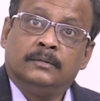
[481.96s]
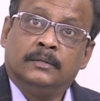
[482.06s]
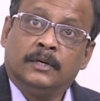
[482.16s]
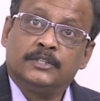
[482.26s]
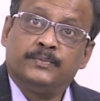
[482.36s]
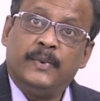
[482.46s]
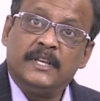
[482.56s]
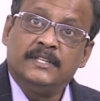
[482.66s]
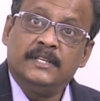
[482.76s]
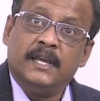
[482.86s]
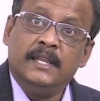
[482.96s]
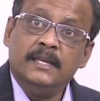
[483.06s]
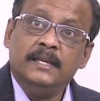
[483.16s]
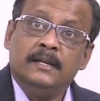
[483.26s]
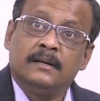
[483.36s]
the
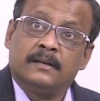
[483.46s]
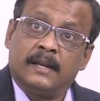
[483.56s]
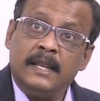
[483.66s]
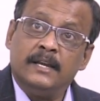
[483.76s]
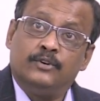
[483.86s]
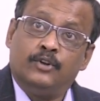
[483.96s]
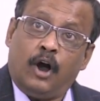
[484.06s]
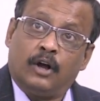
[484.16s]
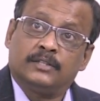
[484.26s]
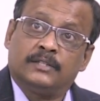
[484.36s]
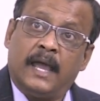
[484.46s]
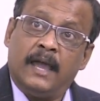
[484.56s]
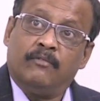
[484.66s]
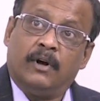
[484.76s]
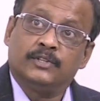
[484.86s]
specially trained dogs
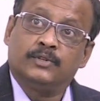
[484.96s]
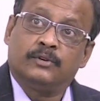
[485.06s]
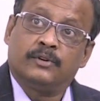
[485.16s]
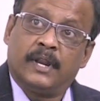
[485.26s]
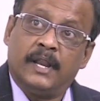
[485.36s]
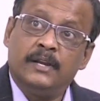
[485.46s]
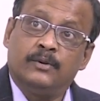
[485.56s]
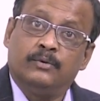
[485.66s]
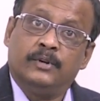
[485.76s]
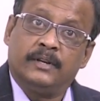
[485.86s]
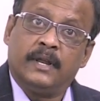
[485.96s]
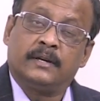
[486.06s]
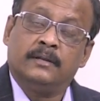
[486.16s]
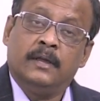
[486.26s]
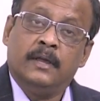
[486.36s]
have also trained to
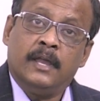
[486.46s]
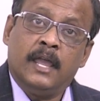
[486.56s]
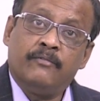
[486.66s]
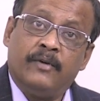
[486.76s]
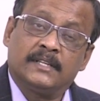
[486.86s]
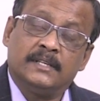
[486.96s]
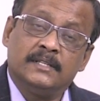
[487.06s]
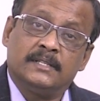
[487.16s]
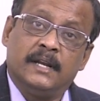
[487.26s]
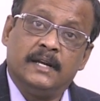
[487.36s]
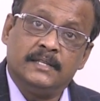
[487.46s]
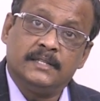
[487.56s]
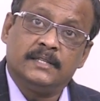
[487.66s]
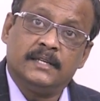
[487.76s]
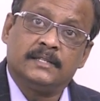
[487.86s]
detect infections and
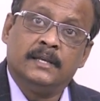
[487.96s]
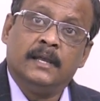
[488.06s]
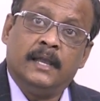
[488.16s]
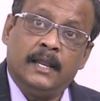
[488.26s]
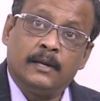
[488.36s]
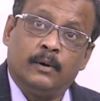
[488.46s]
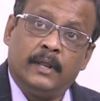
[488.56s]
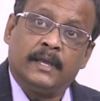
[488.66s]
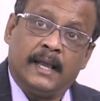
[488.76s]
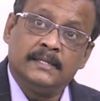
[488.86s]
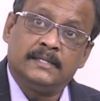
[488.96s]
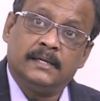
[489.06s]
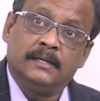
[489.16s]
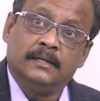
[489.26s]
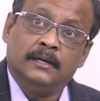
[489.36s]
diseases including
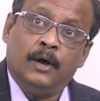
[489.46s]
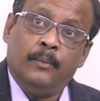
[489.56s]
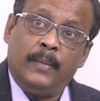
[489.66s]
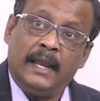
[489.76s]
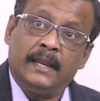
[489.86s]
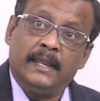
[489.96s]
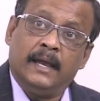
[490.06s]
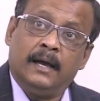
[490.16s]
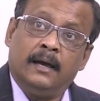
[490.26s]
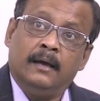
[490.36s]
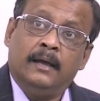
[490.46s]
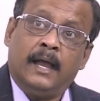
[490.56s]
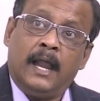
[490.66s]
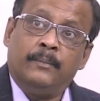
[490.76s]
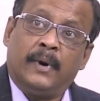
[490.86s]
cancer, malaria,
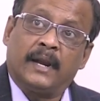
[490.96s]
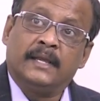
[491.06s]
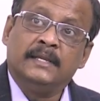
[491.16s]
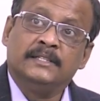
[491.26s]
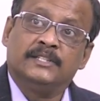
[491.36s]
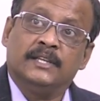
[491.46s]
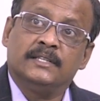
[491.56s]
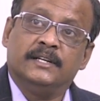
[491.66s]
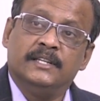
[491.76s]
and Parkinson's